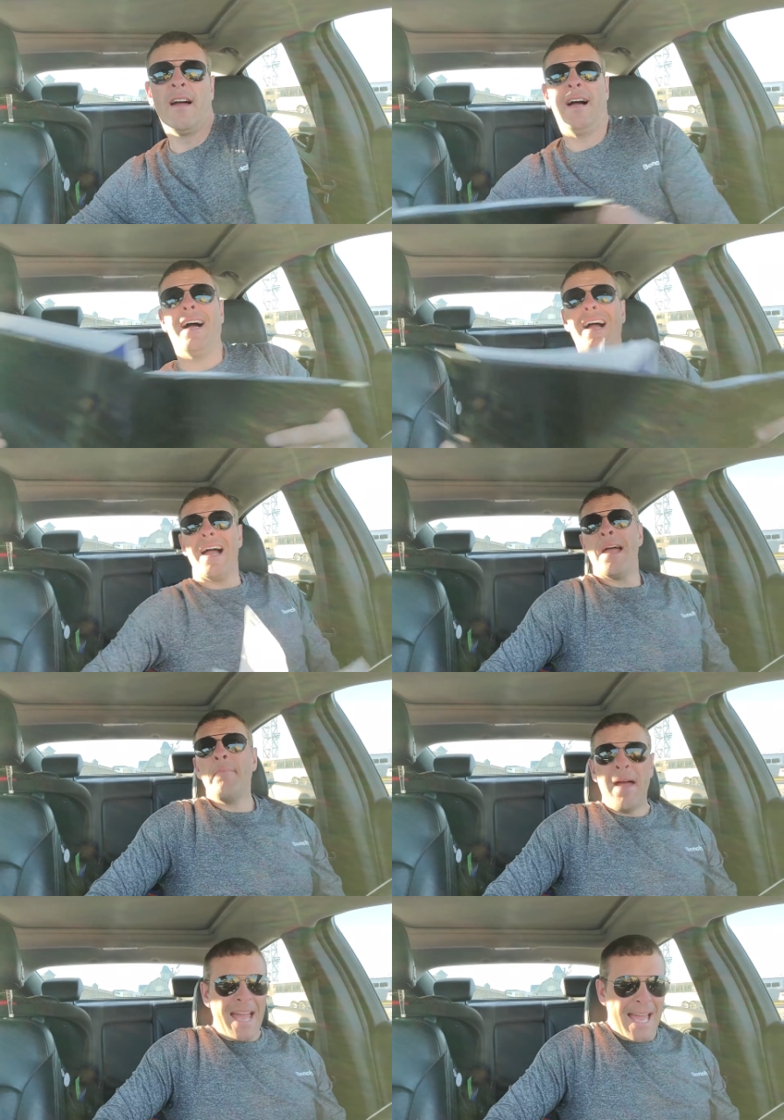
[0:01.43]
I'm
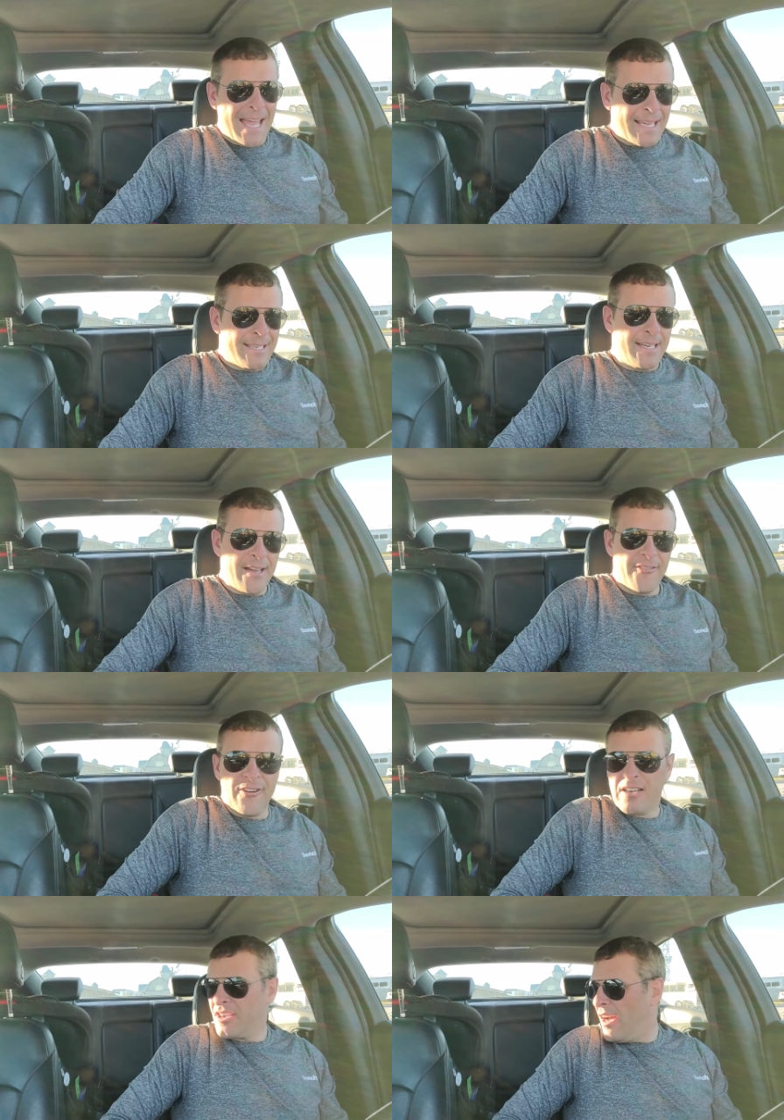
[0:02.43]
back,
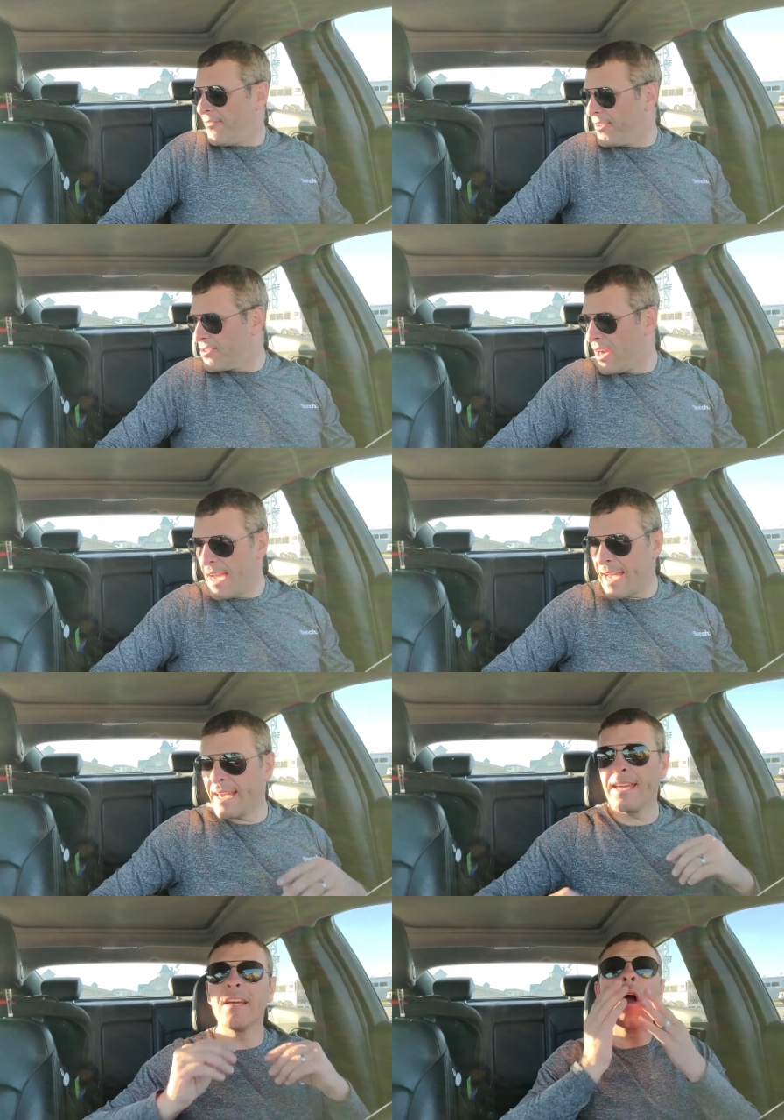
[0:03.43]
fresh off the track.